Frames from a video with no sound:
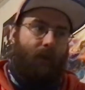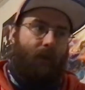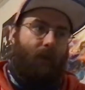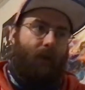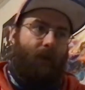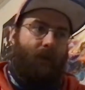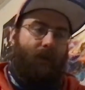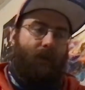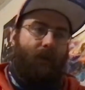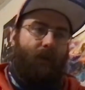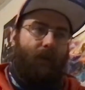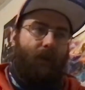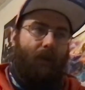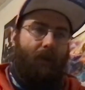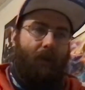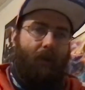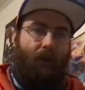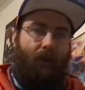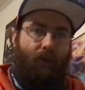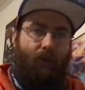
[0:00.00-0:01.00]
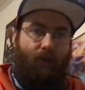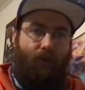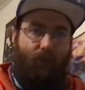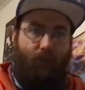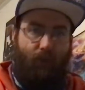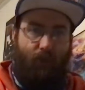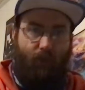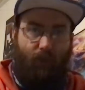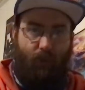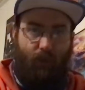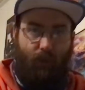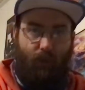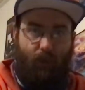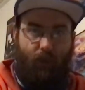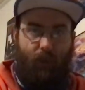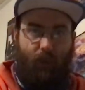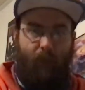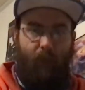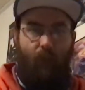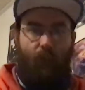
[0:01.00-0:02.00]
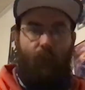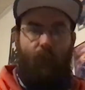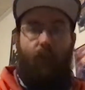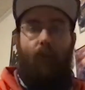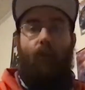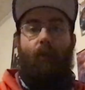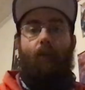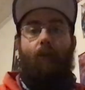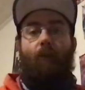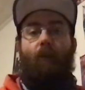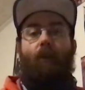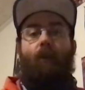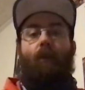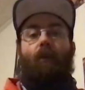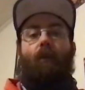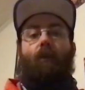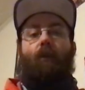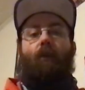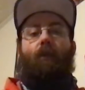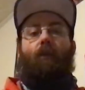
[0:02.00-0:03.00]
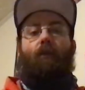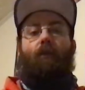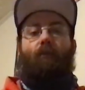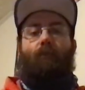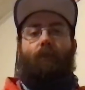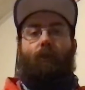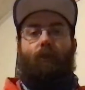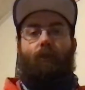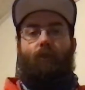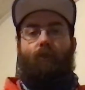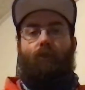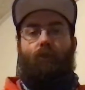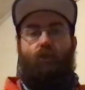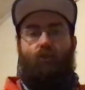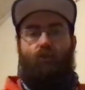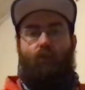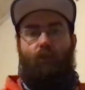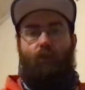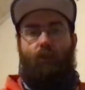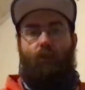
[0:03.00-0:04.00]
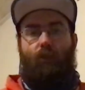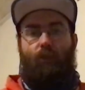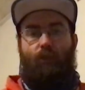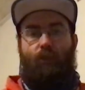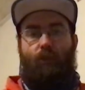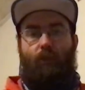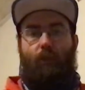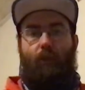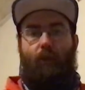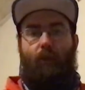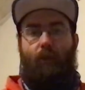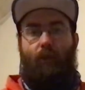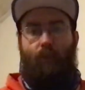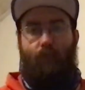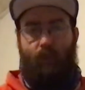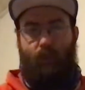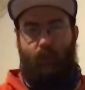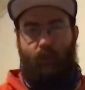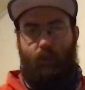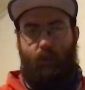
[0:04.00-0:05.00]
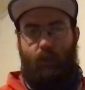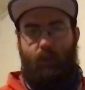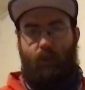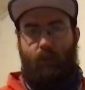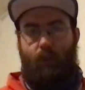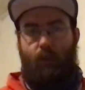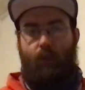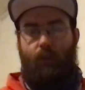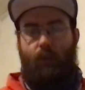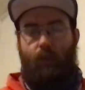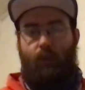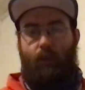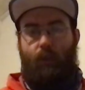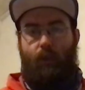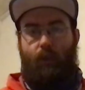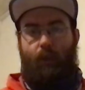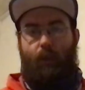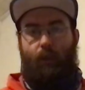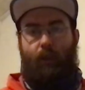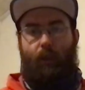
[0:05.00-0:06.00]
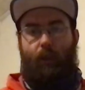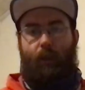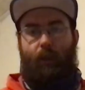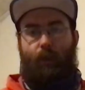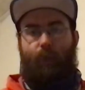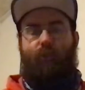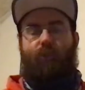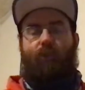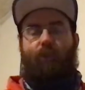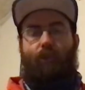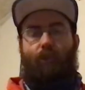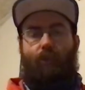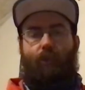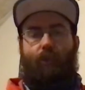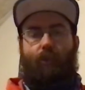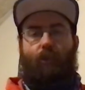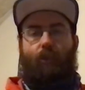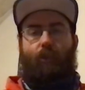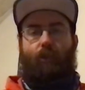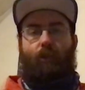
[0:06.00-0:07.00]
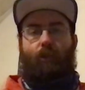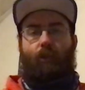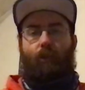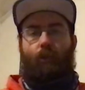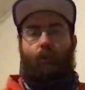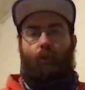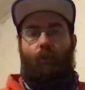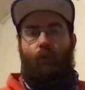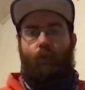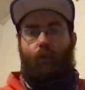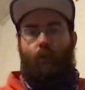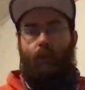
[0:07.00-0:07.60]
it did in the end of the Justice League movie, fingers crossed about how the Snyder Cut's gonna go.